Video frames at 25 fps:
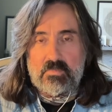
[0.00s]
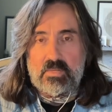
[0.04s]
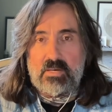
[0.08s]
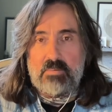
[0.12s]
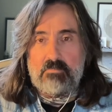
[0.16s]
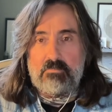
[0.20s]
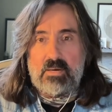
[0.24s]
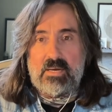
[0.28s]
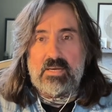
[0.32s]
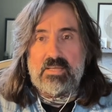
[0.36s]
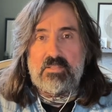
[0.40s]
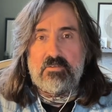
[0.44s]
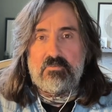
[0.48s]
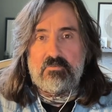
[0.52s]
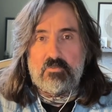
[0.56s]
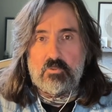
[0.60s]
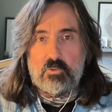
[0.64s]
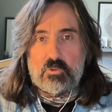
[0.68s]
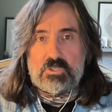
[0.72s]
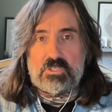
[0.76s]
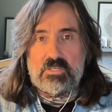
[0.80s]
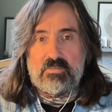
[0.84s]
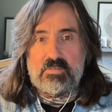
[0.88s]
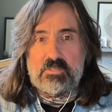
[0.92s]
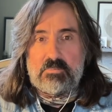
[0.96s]
and by the
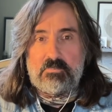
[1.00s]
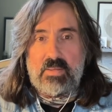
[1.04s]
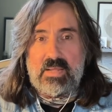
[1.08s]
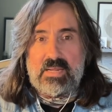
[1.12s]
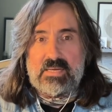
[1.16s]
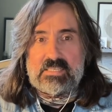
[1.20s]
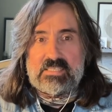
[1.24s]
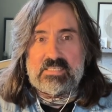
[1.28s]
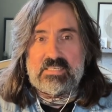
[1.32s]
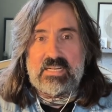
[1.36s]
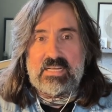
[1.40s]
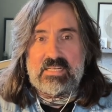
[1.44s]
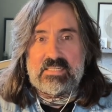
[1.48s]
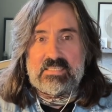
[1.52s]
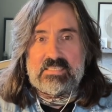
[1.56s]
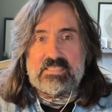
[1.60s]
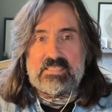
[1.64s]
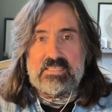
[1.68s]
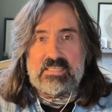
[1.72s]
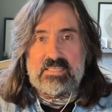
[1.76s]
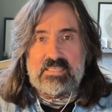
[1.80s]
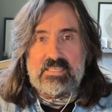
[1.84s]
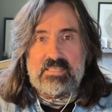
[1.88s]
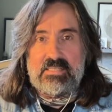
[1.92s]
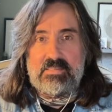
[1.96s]
force of his
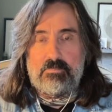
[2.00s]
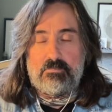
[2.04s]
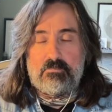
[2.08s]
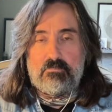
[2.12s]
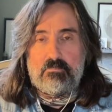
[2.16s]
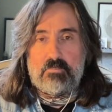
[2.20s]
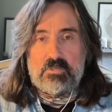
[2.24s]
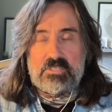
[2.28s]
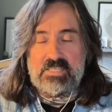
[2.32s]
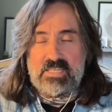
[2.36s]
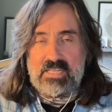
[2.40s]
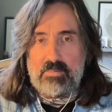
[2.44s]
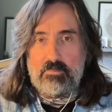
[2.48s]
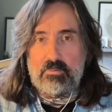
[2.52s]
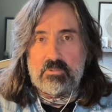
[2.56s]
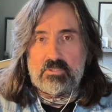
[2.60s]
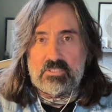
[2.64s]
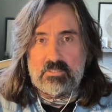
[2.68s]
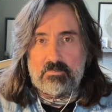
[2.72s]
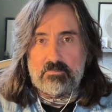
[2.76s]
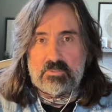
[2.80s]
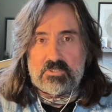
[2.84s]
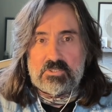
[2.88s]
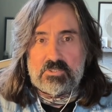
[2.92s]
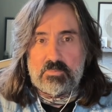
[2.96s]
personality, he was able
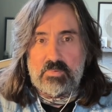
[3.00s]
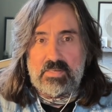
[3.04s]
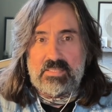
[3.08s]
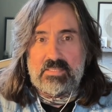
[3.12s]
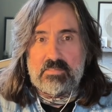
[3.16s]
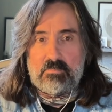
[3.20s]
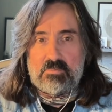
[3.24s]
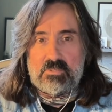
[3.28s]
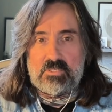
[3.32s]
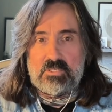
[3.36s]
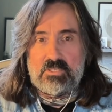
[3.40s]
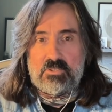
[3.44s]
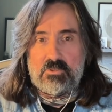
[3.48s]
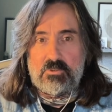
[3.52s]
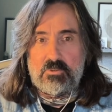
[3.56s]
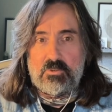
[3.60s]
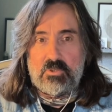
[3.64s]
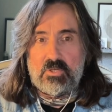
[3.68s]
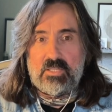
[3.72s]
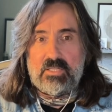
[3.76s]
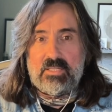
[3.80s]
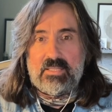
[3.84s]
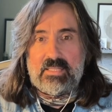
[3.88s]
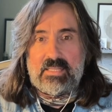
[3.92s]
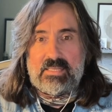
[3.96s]
to persuade them to do
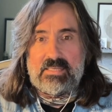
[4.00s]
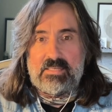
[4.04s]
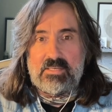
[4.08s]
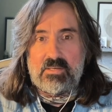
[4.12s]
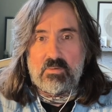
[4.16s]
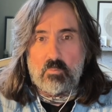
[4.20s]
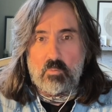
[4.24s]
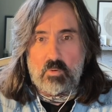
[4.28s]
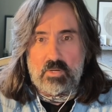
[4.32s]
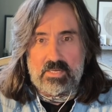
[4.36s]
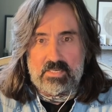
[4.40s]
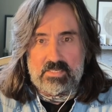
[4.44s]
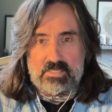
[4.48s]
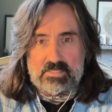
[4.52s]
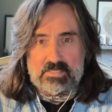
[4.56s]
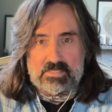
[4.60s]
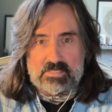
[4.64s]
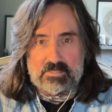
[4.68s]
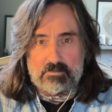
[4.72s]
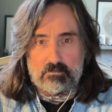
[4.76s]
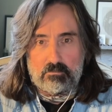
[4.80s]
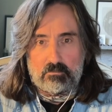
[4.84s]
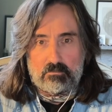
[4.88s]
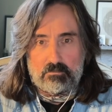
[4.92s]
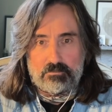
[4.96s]

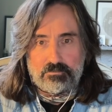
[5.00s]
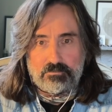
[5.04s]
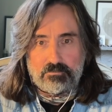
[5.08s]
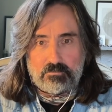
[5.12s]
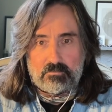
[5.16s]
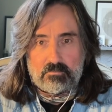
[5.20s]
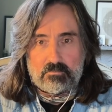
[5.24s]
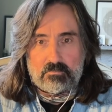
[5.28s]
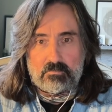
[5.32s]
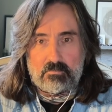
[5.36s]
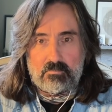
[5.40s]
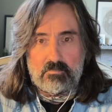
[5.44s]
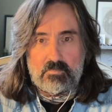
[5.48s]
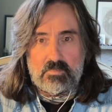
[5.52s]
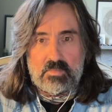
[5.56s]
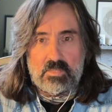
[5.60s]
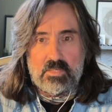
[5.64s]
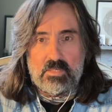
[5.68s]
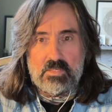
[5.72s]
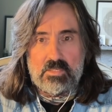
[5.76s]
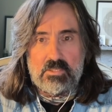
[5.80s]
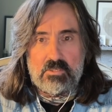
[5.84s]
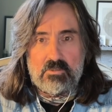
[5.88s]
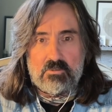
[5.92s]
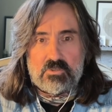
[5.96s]
likewise.
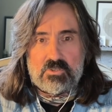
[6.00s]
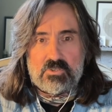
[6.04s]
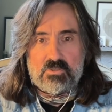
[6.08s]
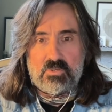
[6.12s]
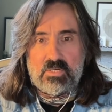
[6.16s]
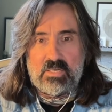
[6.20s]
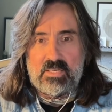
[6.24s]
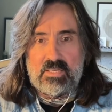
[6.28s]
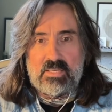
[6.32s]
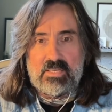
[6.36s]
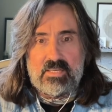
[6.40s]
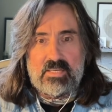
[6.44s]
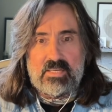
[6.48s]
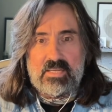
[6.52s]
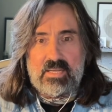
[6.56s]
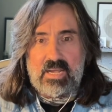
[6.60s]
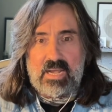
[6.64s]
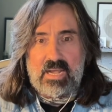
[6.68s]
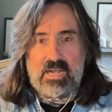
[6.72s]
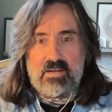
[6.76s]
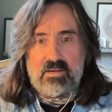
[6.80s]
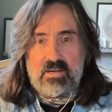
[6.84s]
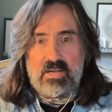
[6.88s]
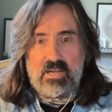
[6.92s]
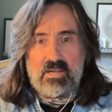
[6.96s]
You know, so
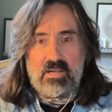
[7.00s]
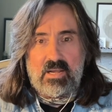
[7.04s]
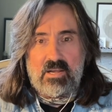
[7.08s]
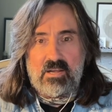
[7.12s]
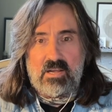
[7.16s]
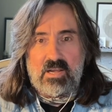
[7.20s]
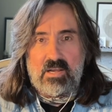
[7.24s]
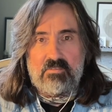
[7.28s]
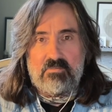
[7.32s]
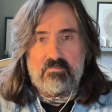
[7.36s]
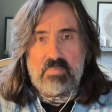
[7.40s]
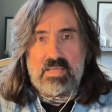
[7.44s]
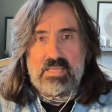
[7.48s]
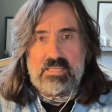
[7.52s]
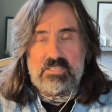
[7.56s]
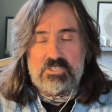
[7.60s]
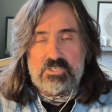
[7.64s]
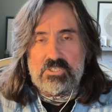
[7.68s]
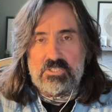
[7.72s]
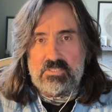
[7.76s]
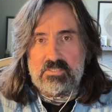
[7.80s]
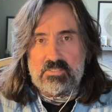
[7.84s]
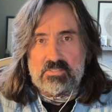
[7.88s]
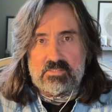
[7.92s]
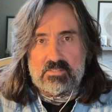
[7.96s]
I, have
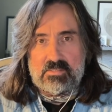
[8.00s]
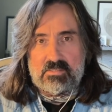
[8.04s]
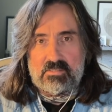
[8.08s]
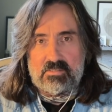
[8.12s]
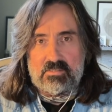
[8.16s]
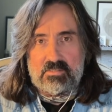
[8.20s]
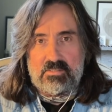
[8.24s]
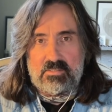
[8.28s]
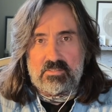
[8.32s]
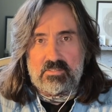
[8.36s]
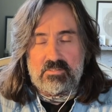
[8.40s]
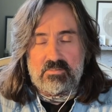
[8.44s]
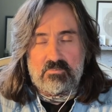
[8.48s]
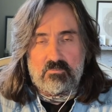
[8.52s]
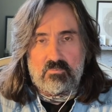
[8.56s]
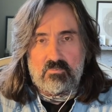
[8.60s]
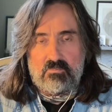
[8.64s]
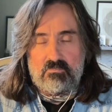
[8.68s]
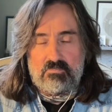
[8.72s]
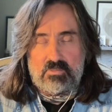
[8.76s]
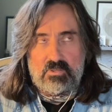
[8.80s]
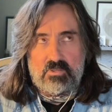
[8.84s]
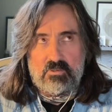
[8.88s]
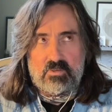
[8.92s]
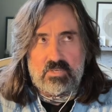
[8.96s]
mentioned
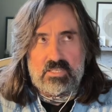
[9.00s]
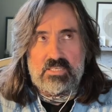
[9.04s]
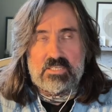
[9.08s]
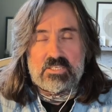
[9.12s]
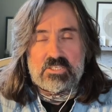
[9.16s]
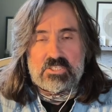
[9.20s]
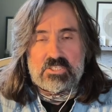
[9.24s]
you know, Keir